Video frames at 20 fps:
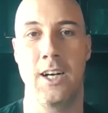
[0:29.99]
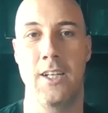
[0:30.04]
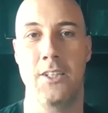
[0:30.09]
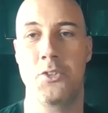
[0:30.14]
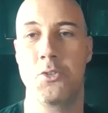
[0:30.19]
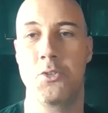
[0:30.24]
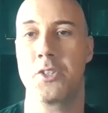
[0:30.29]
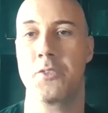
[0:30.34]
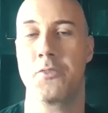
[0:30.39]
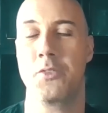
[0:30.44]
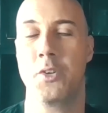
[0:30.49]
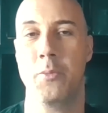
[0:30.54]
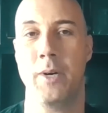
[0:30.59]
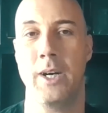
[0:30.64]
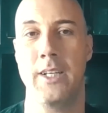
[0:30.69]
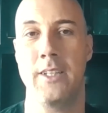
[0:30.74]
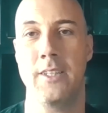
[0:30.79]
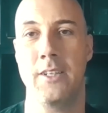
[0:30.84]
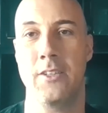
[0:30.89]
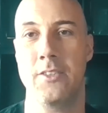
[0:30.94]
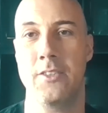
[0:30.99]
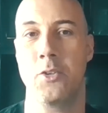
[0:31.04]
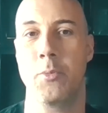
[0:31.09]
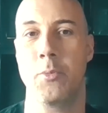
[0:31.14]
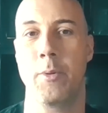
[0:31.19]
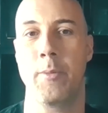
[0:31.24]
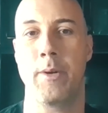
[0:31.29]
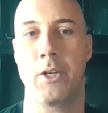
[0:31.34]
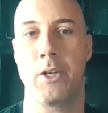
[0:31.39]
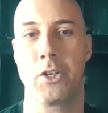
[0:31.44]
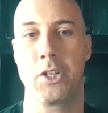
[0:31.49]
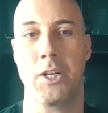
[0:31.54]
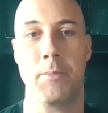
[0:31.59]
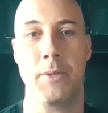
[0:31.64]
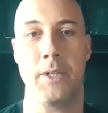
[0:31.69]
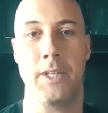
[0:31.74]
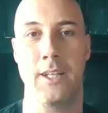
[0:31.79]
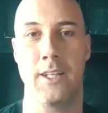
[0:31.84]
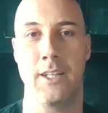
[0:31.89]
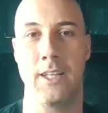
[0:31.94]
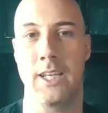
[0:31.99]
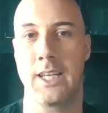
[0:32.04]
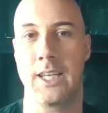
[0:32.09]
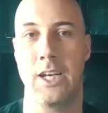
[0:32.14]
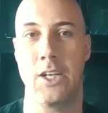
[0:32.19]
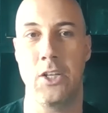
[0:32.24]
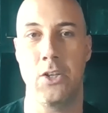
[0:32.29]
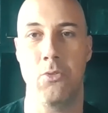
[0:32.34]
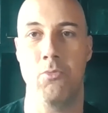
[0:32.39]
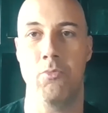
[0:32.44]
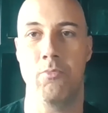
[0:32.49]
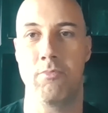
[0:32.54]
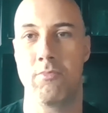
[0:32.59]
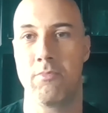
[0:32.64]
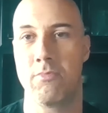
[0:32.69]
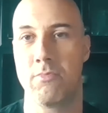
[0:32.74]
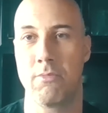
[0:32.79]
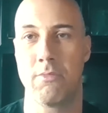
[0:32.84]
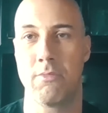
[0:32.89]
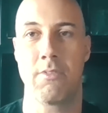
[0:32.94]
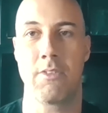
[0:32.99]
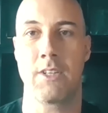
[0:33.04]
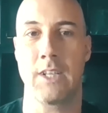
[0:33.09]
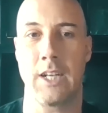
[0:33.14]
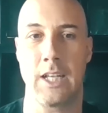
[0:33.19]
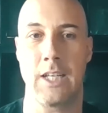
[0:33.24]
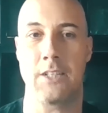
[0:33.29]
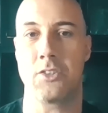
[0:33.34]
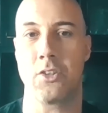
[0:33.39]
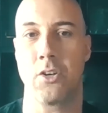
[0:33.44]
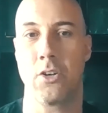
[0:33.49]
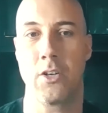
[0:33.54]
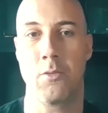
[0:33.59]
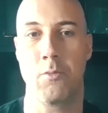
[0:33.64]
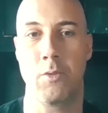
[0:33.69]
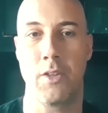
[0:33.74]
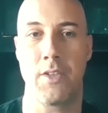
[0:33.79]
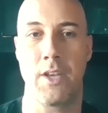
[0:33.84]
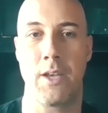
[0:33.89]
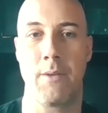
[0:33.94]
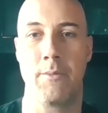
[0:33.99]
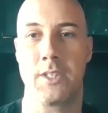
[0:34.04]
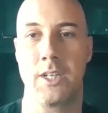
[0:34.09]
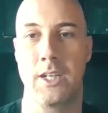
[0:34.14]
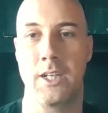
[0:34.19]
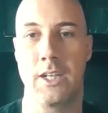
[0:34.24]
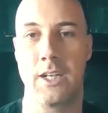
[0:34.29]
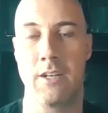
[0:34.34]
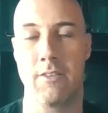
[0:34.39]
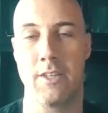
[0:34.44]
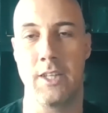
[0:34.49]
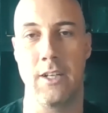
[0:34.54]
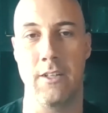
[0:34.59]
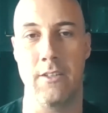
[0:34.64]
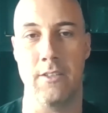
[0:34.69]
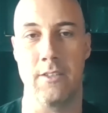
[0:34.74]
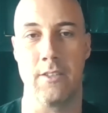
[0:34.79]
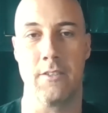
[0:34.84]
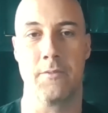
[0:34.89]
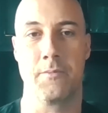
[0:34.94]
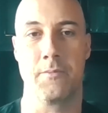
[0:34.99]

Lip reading: George, if you don't mind, tell us a little bit about your company and like how you kind of got started with Amazon and everything else.